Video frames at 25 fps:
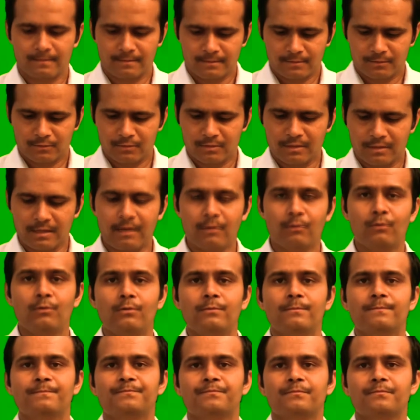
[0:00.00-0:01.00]
So
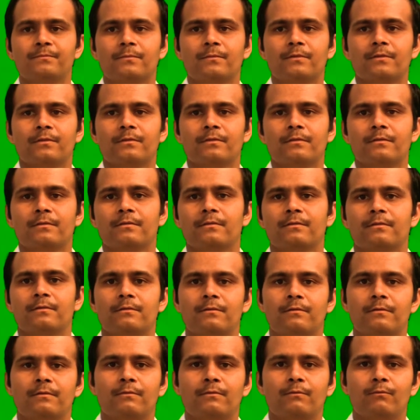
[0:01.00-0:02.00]
now
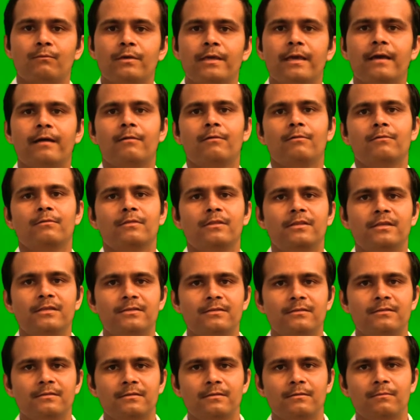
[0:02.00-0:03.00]
we have
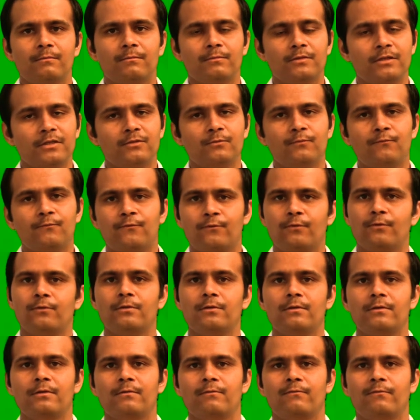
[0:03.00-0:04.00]
these
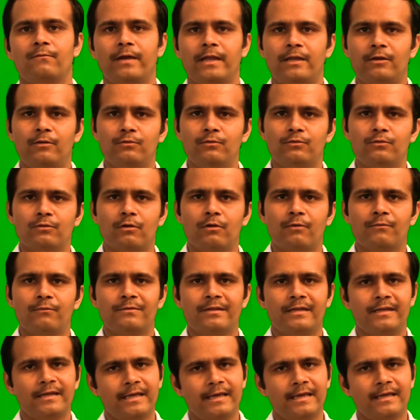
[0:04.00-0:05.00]
4 values
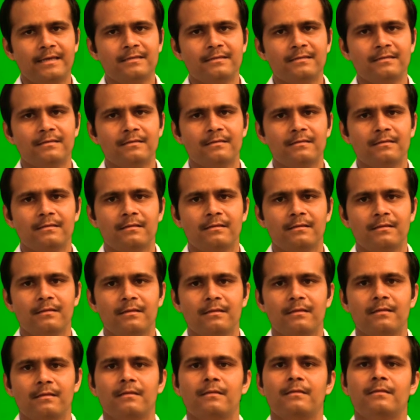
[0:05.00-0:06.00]
of E dash.
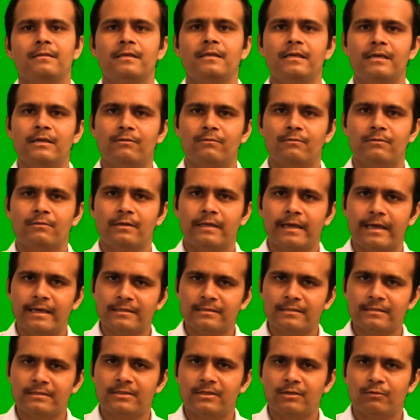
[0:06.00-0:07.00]
E
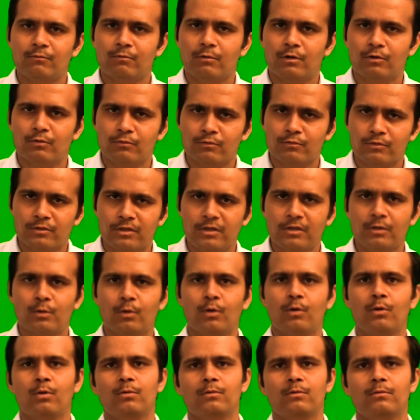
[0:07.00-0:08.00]
dash is equal to
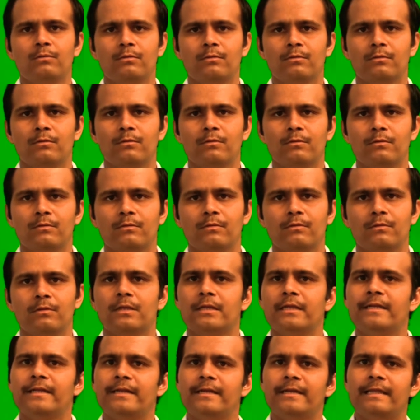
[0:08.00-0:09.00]
0,
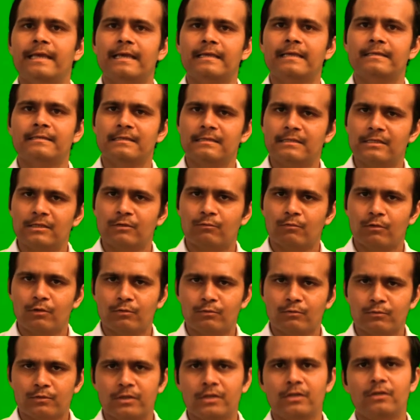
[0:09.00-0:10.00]
E dash is equal
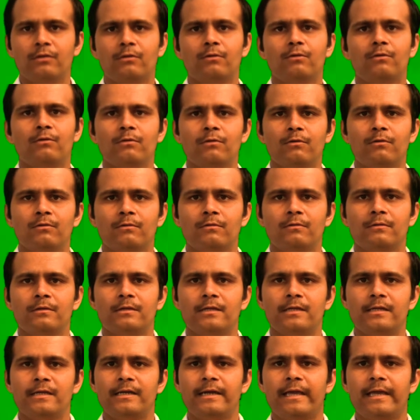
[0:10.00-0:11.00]
to 0,
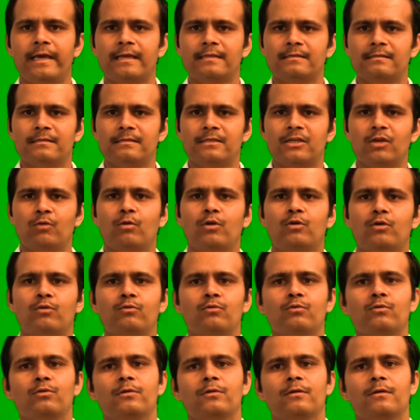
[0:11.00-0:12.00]
E dash is equal
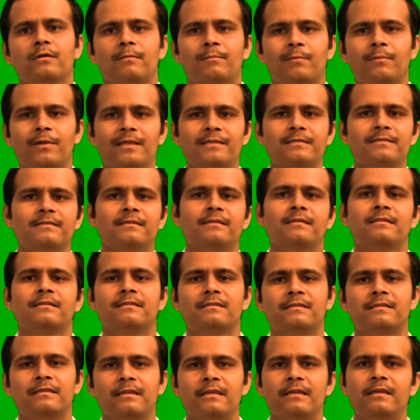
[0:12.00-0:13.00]
to plus
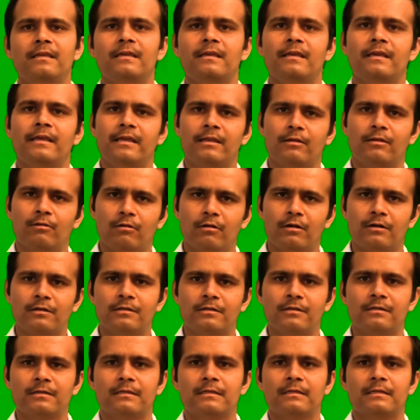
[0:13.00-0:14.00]
3 A
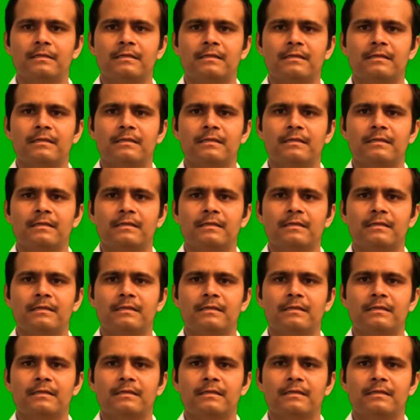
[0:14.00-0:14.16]
naught